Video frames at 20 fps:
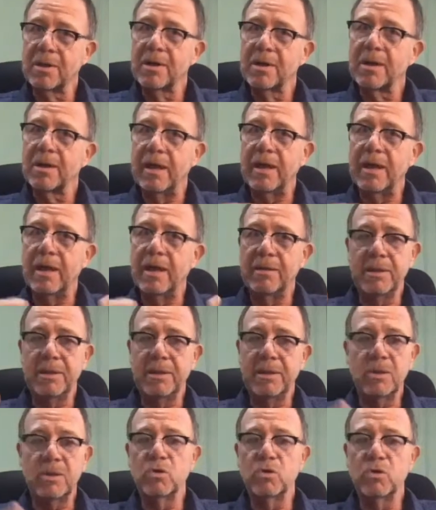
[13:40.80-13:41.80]
They're
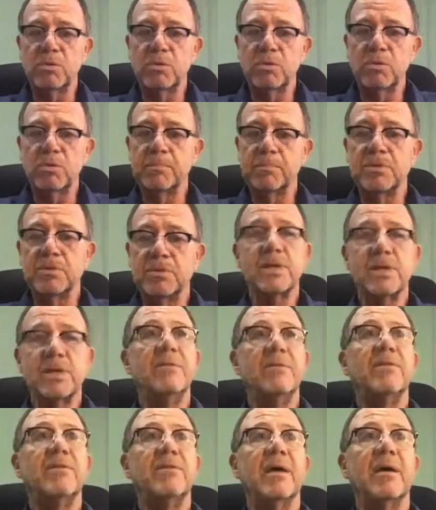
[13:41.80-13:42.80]
going to be
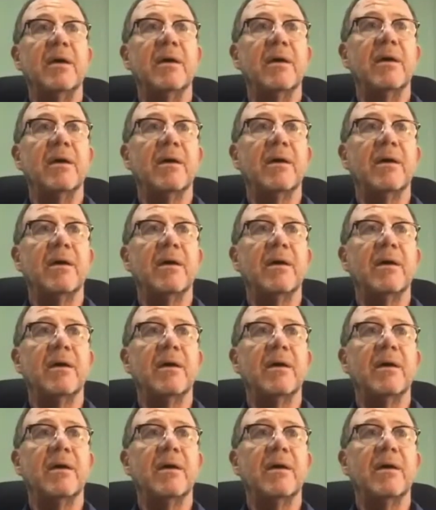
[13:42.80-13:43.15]
presenting.